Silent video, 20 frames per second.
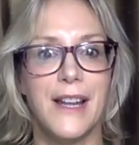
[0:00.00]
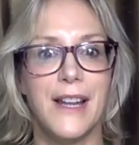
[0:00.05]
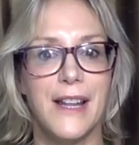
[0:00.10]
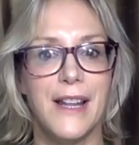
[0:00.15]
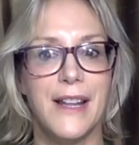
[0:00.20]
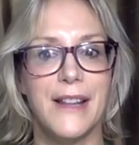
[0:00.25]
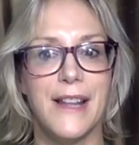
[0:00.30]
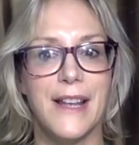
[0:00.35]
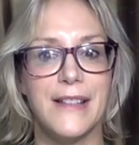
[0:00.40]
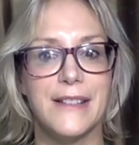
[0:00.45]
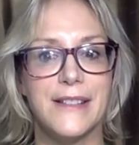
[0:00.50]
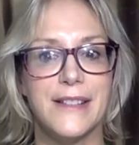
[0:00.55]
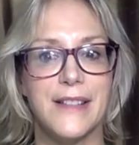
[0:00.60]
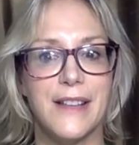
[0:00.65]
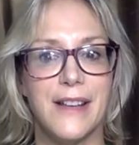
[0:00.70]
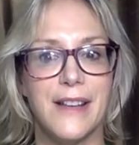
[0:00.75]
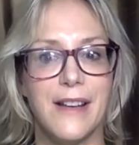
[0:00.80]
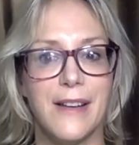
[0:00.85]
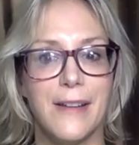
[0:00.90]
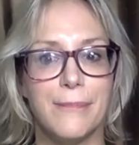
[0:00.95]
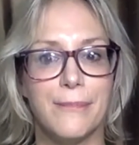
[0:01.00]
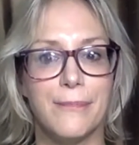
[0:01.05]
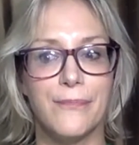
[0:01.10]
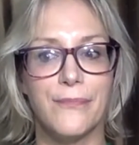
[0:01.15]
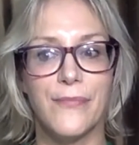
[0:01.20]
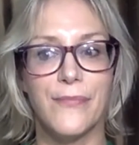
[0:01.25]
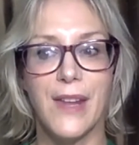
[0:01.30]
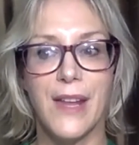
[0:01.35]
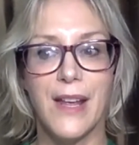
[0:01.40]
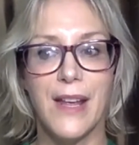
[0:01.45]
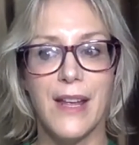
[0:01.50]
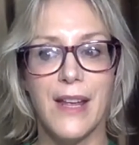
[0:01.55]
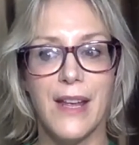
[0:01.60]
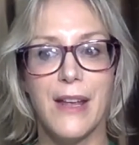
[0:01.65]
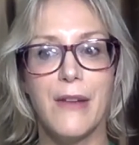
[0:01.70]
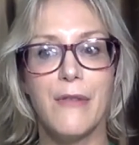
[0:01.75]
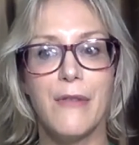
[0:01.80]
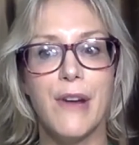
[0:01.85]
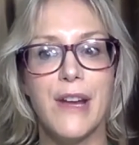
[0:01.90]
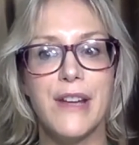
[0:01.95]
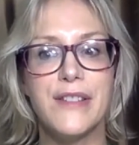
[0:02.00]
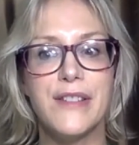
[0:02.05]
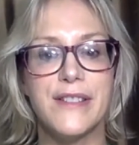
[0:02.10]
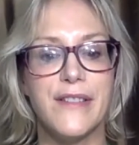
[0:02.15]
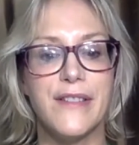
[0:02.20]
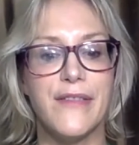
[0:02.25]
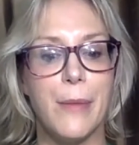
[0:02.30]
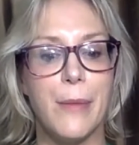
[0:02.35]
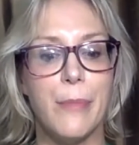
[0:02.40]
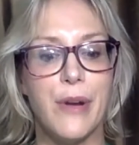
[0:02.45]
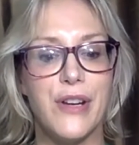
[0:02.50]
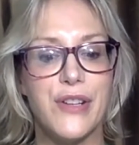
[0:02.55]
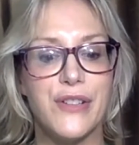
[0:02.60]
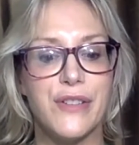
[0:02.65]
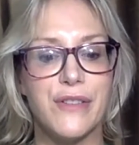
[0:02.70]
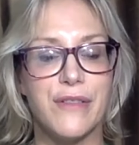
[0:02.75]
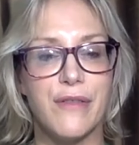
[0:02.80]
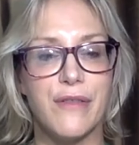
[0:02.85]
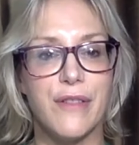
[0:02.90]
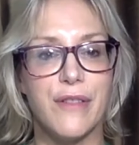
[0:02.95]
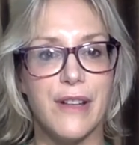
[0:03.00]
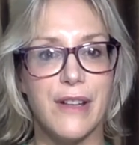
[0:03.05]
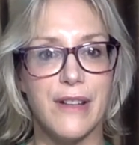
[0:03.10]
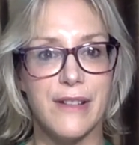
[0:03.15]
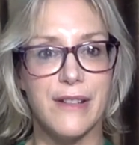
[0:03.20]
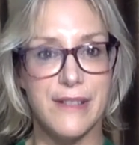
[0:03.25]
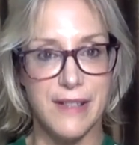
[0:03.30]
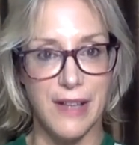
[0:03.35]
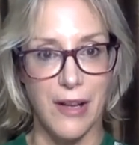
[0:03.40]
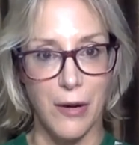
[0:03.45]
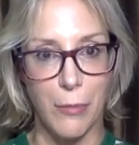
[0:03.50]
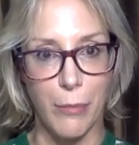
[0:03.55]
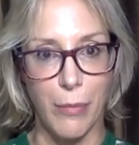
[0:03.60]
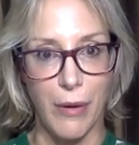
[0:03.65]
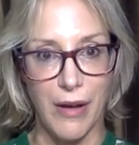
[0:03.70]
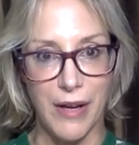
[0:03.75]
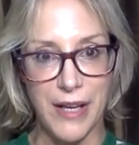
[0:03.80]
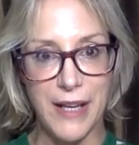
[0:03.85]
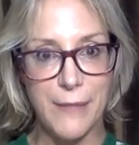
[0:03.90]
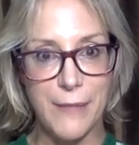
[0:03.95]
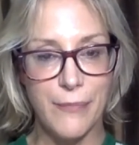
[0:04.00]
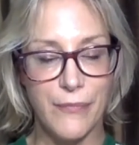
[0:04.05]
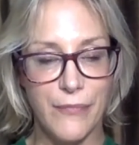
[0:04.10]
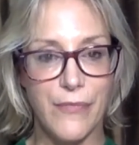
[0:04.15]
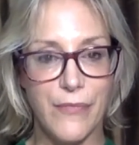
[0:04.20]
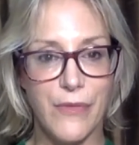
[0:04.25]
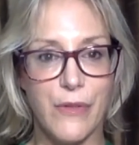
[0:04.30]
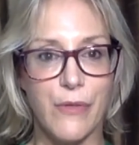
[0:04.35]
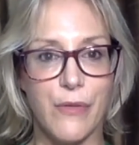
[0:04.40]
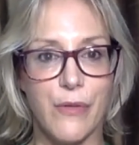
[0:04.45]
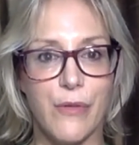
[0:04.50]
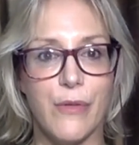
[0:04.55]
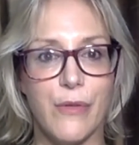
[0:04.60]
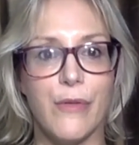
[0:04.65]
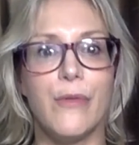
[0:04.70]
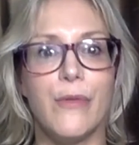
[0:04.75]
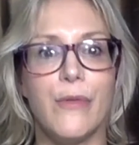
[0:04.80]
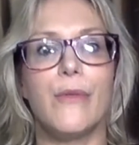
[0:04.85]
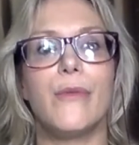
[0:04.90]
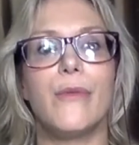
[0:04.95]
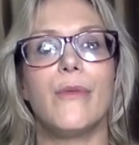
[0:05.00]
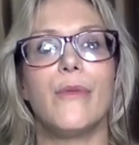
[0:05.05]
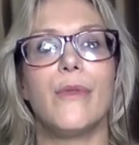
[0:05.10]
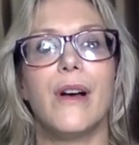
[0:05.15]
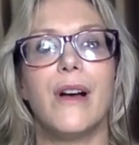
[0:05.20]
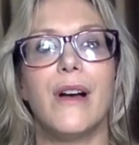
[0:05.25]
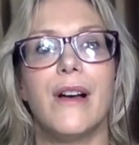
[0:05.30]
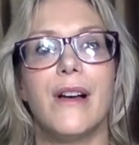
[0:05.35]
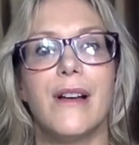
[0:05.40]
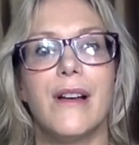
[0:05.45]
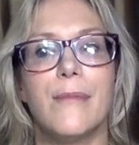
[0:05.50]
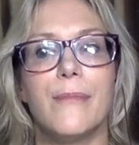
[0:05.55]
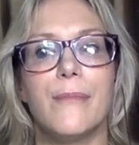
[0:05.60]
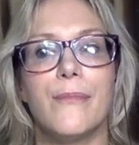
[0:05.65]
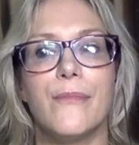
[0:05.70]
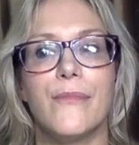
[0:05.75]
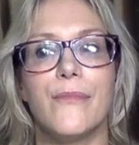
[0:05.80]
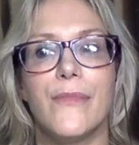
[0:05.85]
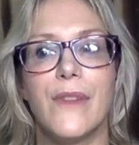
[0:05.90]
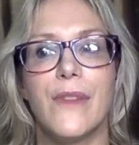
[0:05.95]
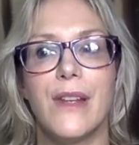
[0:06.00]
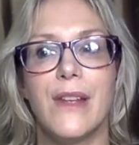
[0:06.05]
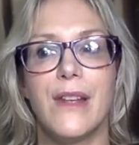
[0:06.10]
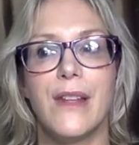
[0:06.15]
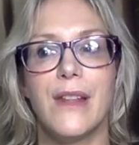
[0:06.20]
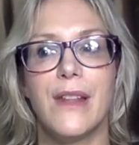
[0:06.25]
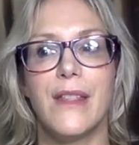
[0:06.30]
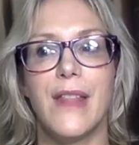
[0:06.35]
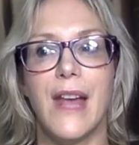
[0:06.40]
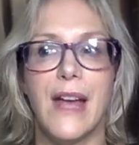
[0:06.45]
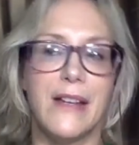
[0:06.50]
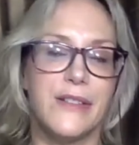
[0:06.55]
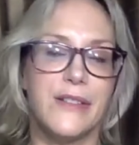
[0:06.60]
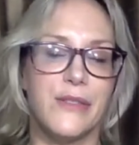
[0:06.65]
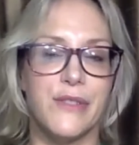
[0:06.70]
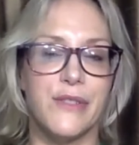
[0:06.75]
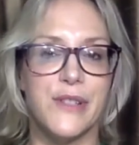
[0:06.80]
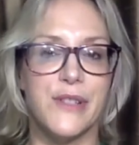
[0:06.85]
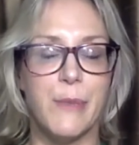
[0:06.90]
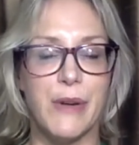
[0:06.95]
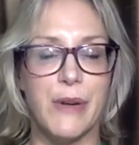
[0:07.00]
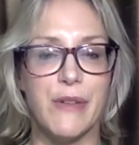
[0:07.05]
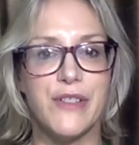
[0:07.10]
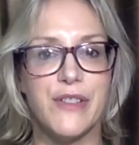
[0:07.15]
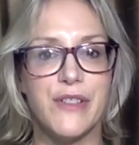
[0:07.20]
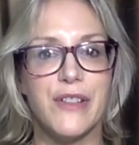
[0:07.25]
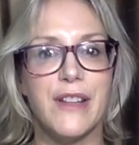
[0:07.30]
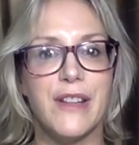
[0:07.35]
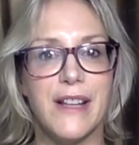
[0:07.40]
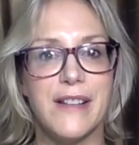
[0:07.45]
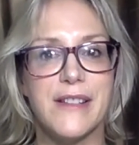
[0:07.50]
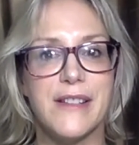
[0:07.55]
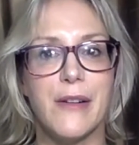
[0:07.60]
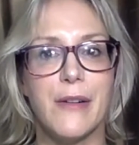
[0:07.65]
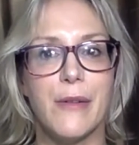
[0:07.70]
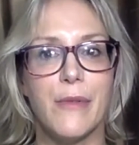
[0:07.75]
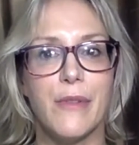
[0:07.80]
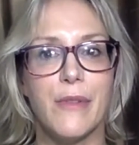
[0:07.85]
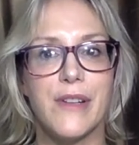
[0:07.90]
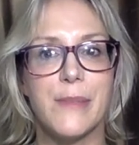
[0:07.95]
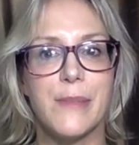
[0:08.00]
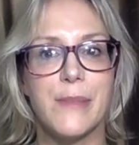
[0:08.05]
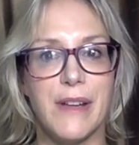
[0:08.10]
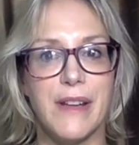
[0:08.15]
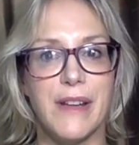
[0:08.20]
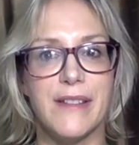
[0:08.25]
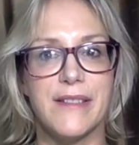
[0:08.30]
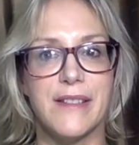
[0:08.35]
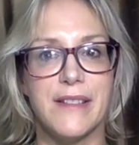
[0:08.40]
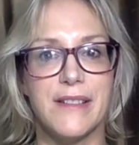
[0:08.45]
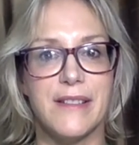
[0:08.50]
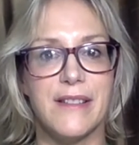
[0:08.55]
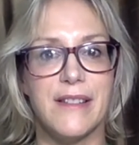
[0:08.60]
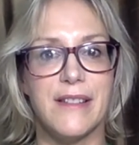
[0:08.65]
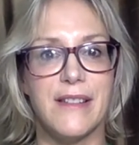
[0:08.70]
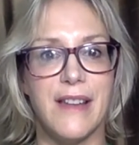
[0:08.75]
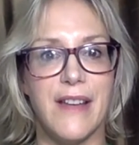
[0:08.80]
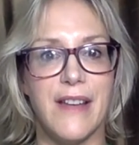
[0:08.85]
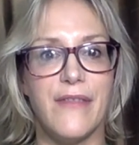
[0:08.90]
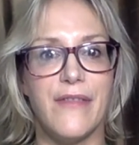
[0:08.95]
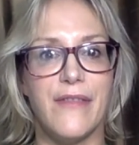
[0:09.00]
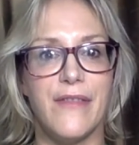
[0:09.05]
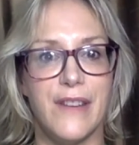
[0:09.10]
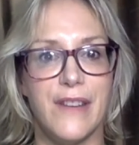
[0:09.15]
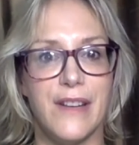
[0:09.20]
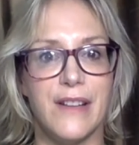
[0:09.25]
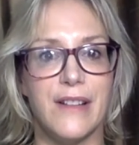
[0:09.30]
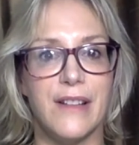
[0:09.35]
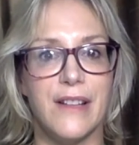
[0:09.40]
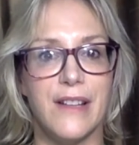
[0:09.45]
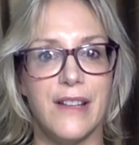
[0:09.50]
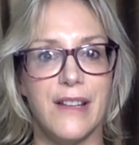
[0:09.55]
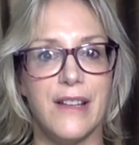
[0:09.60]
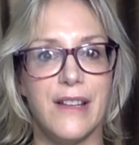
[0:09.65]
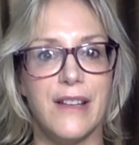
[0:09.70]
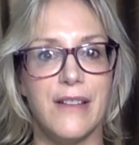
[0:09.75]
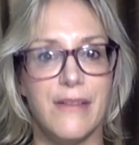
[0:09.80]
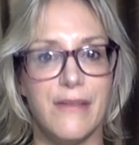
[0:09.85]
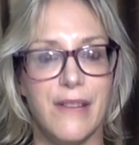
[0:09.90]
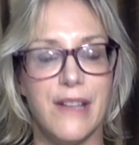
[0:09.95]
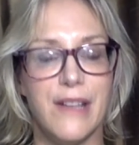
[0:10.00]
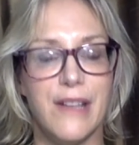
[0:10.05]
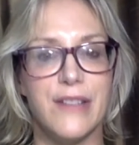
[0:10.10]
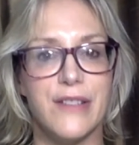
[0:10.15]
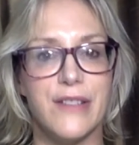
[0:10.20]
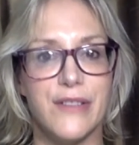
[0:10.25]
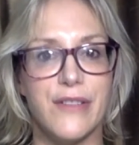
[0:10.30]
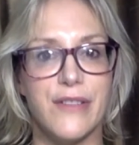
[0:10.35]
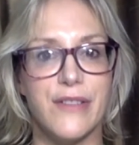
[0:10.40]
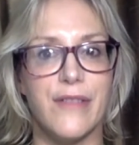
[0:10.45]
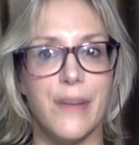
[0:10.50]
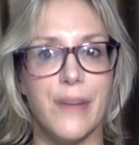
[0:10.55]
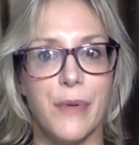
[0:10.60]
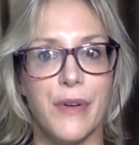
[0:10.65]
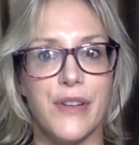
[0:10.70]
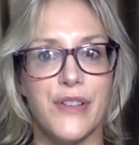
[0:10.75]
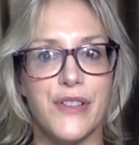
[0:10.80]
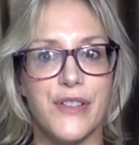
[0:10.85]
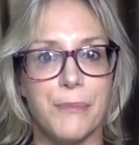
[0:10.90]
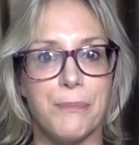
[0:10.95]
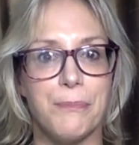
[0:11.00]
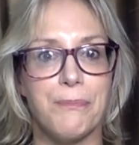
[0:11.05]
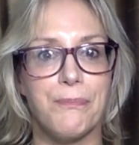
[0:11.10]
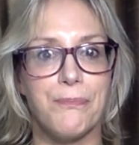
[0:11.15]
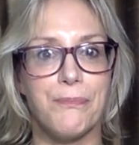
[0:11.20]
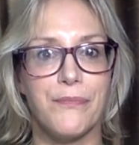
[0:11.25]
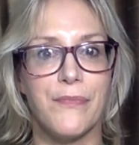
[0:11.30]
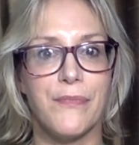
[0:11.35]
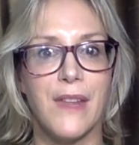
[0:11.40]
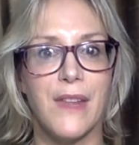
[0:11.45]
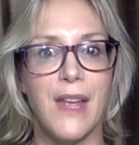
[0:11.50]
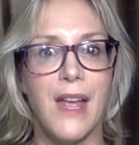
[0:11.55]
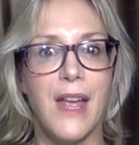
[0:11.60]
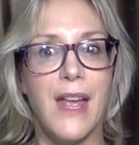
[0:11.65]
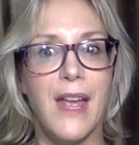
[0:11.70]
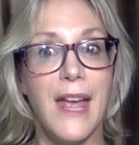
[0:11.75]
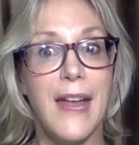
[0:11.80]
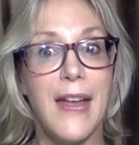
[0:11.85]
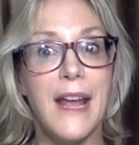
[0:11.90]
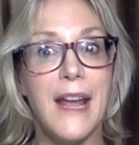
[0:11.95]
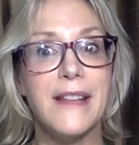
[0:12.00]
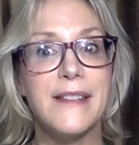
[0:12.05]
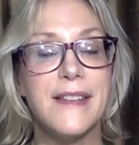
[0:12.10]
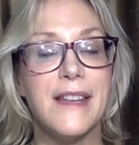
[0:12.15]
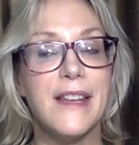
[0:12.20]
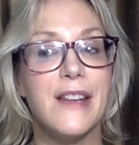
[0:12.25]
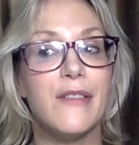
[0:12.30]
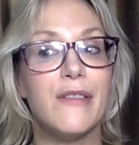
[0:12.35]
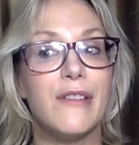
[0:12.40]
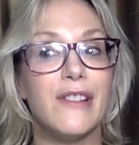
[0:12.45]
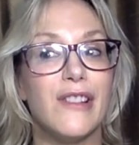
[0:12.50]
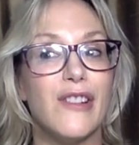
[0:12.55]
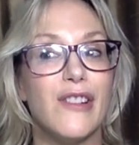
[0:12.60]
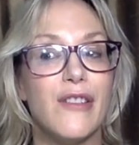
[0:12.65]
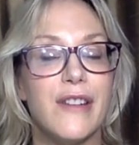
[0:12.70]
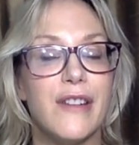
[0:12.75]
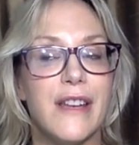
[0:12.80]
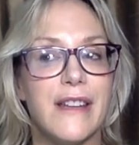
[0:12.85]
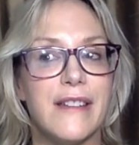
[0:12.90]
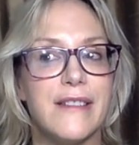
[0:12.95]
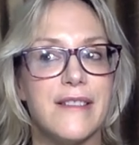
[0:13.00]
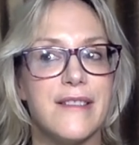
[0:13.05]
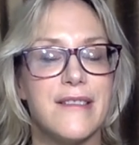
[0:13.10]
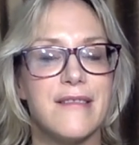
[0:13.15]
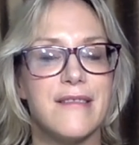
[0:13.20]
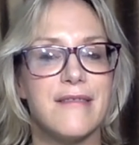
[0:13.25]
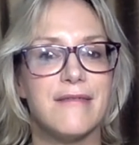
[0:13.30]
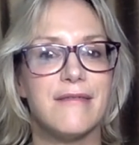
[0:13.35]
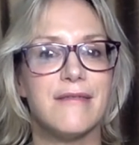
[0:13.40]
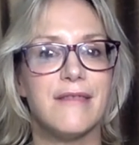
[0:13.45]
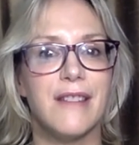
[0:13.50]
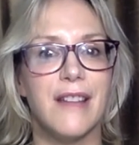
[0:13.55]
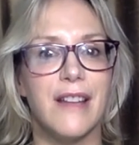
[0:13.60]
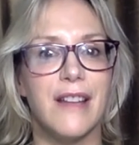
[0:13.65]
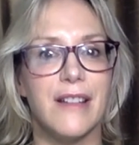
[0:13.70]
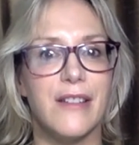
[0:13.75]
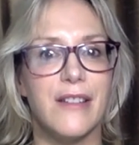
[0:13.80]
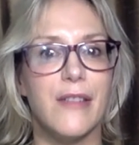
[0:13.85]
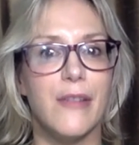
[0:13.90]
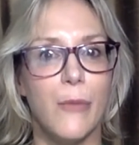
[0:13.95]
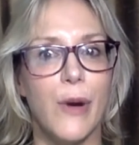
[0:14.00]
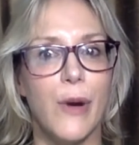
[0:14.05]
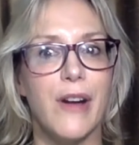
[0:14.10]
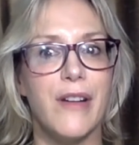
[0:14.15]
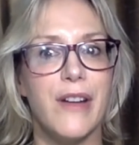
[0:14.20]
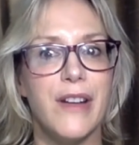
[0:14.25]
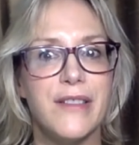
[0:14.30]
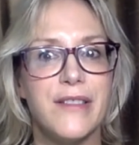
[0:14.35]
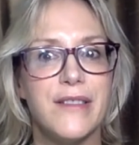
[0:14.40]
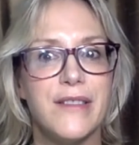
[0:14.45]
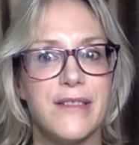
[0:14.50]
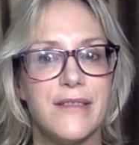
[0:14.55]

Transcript: That's it raises the vibration through the subtle body, through that sort of spiritually, that's how it works. But yes, it definitely raises your vibration. And I'd say your alertness, like your awareness